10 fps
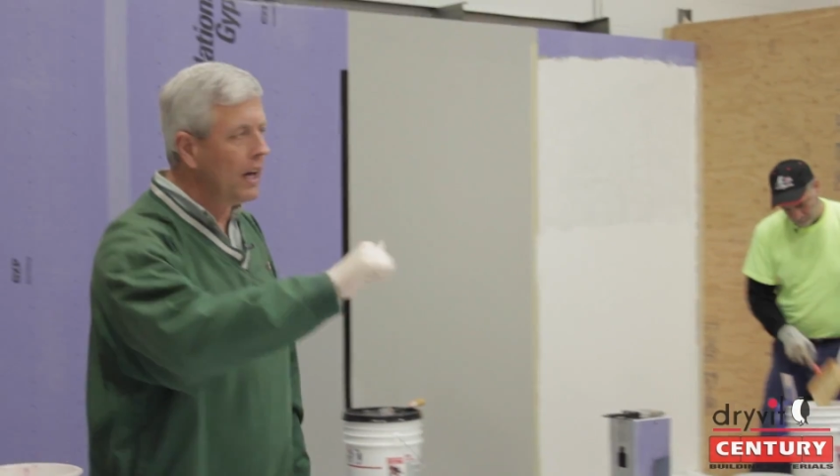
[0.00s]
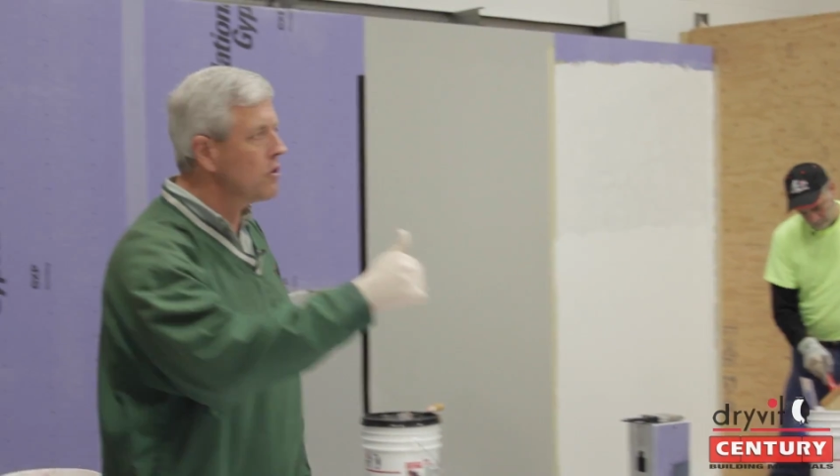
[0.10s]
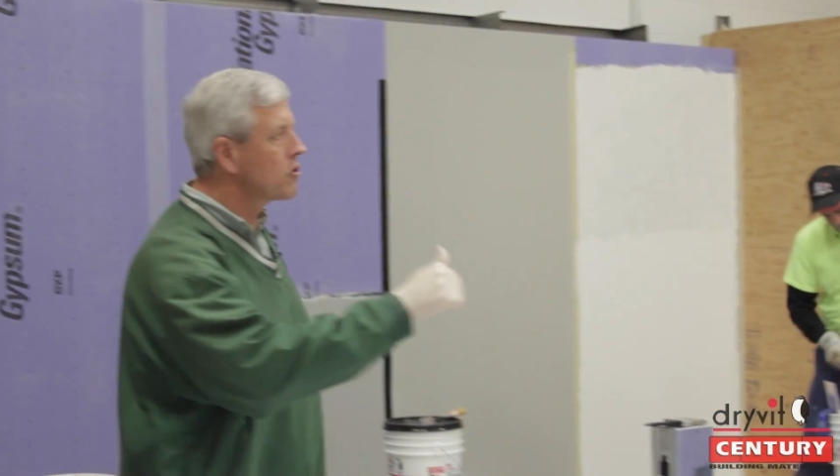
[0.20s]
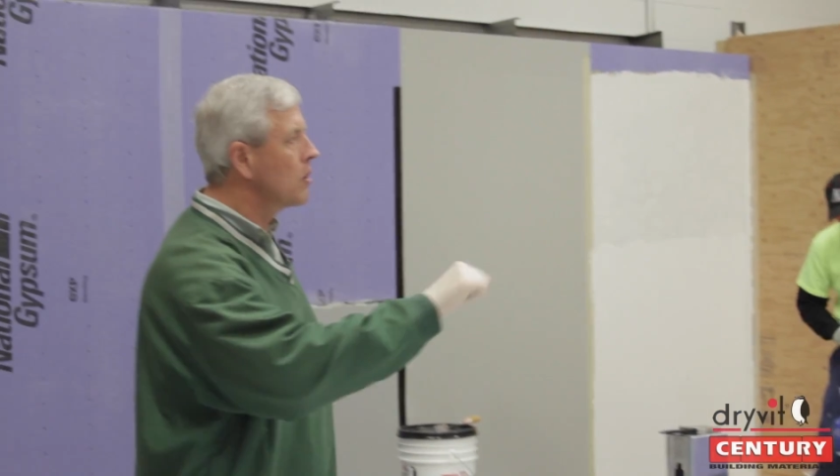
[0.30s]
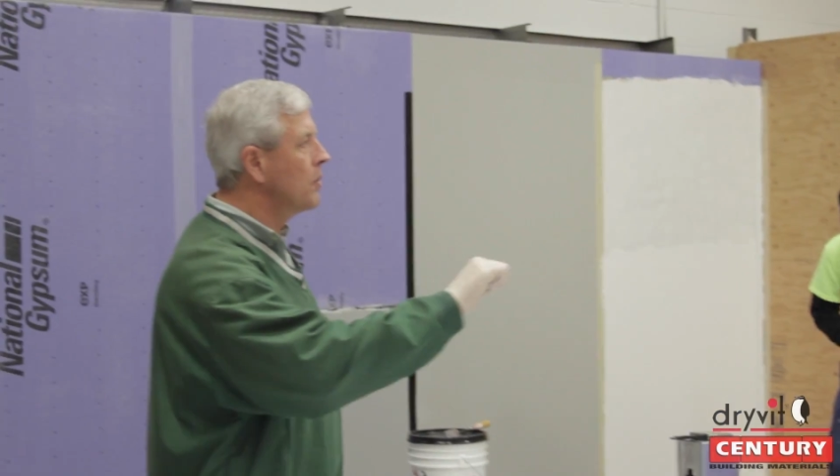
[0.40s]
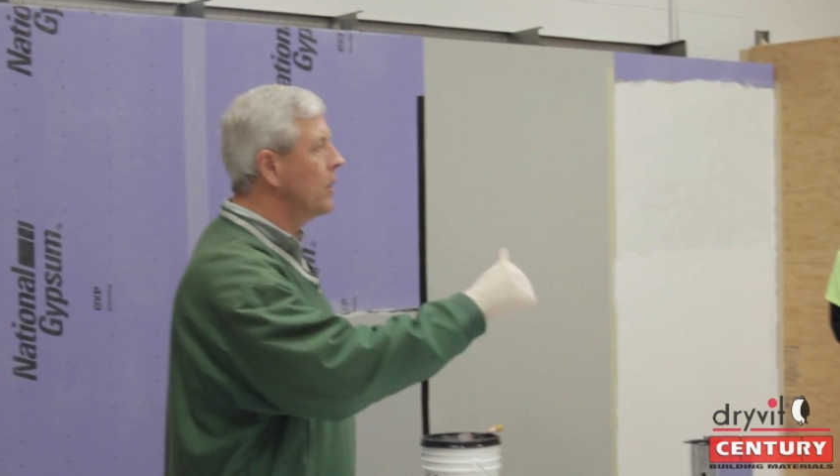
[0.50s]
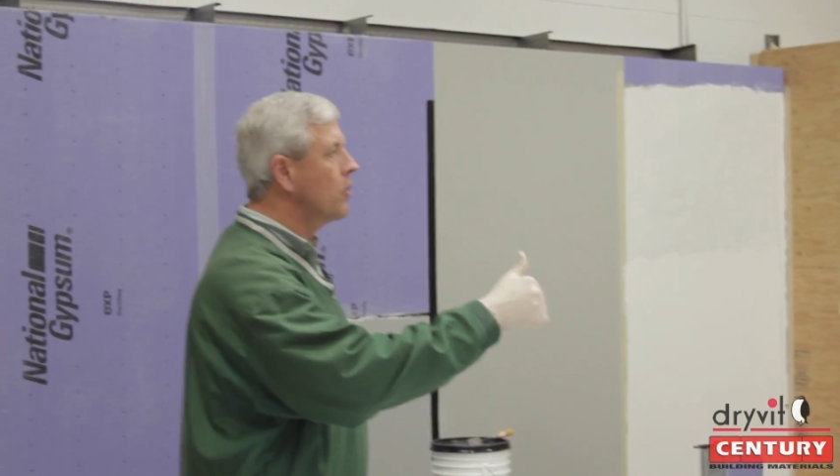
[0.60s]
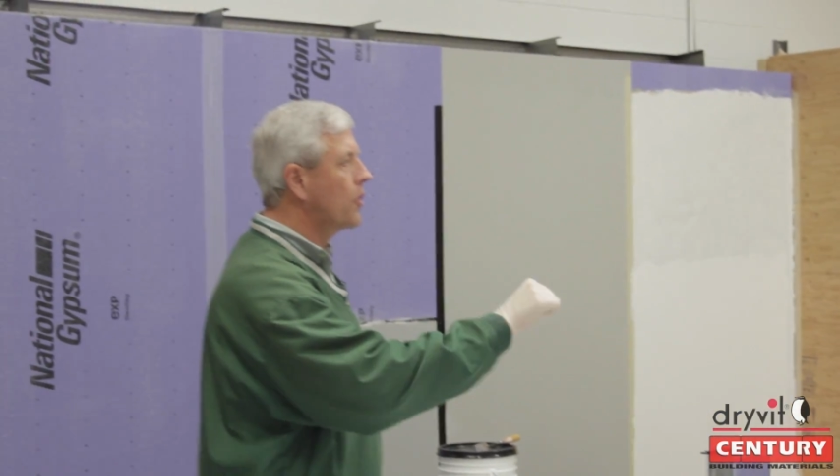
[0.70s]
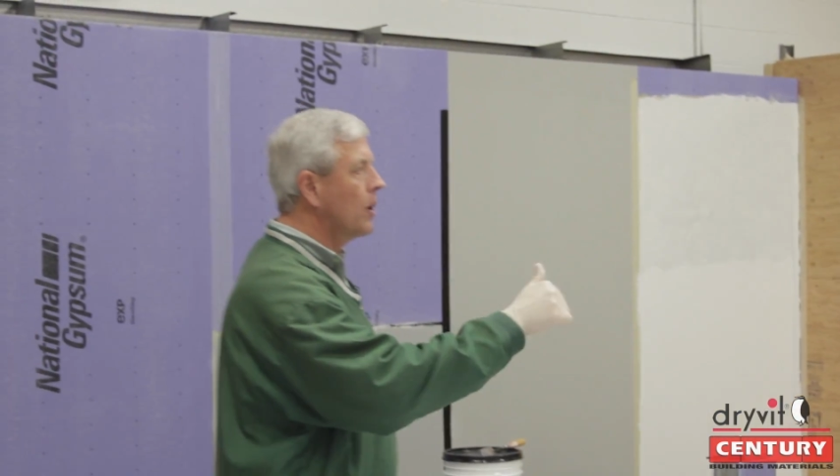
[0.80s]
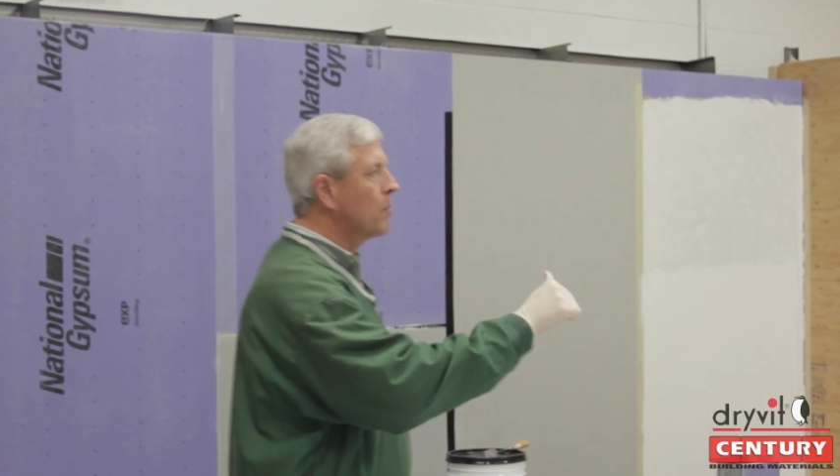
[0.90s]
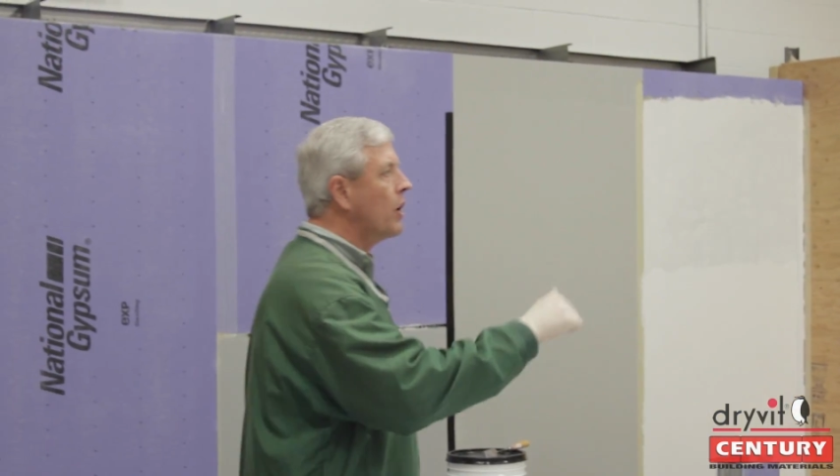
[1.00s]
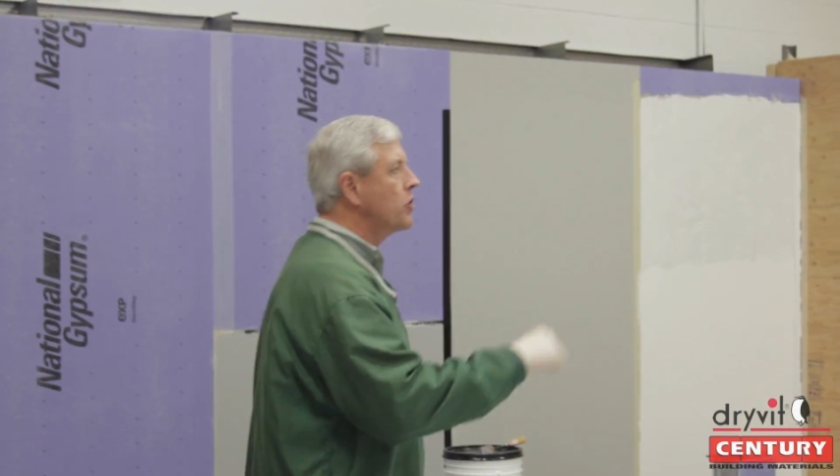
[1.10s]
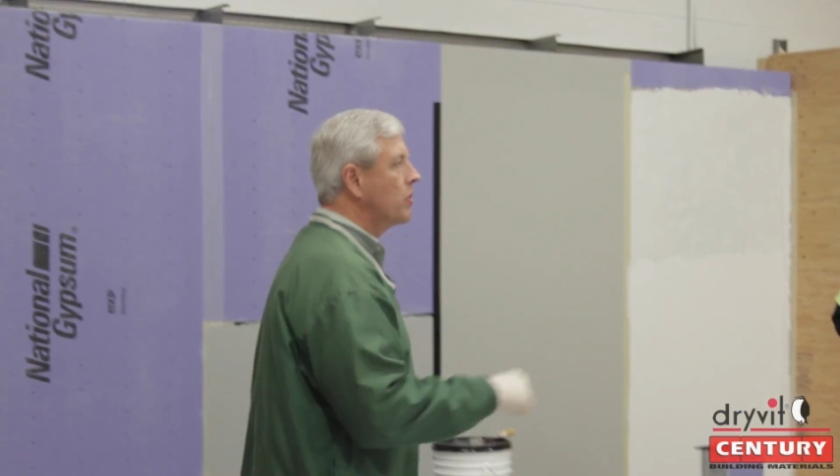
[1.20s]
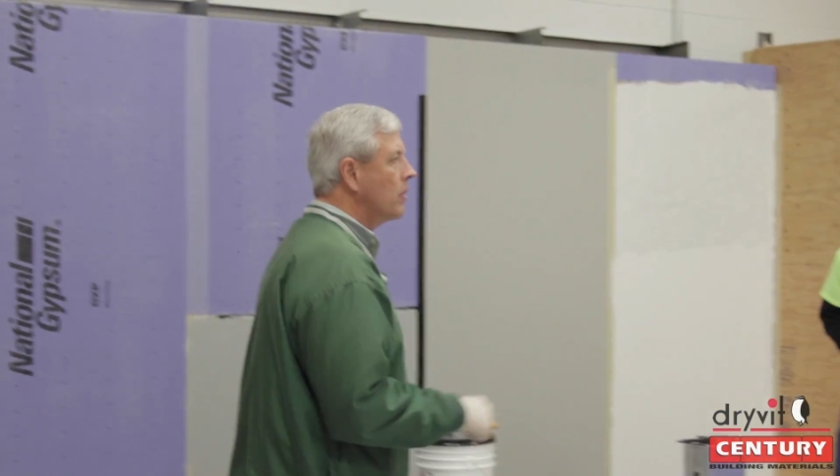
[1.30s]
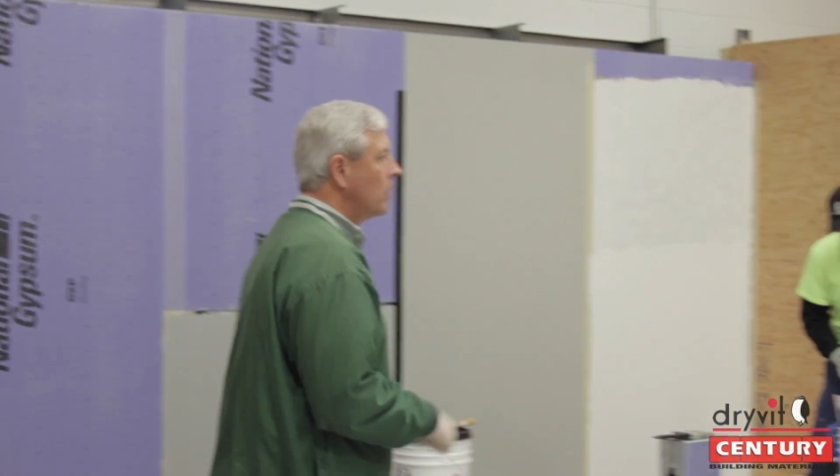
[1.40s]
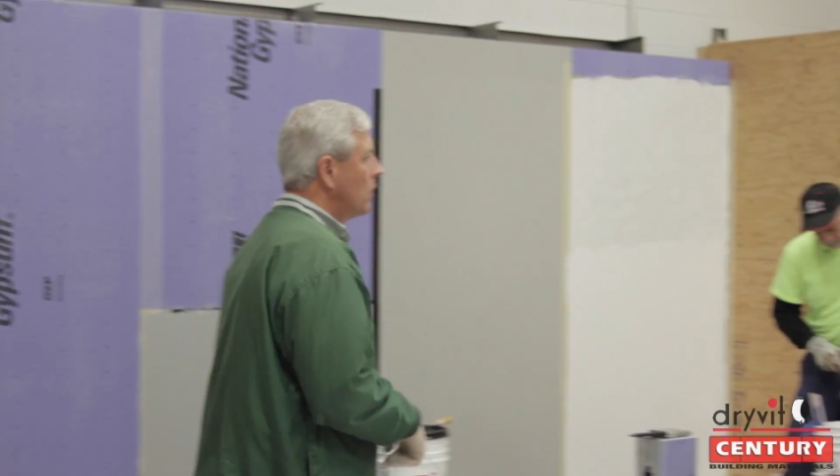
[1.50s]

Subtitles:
disturb it under thumb pressure,